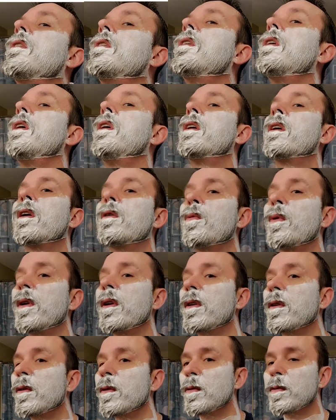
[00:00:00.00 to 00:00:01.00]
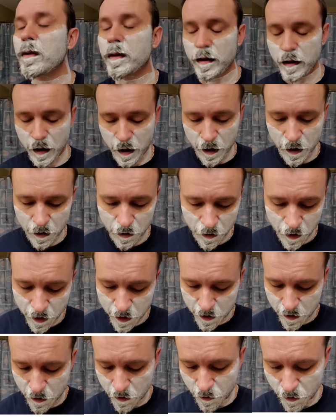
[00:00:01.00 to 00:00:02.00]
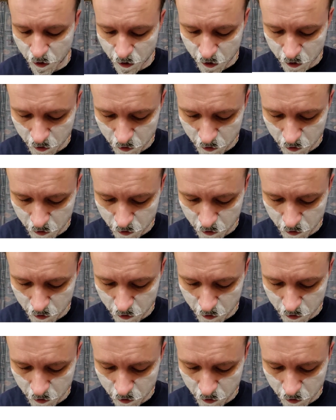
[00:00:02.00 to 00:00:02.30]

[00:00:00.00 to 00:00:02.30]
And I went, holy hell, I didn't know that.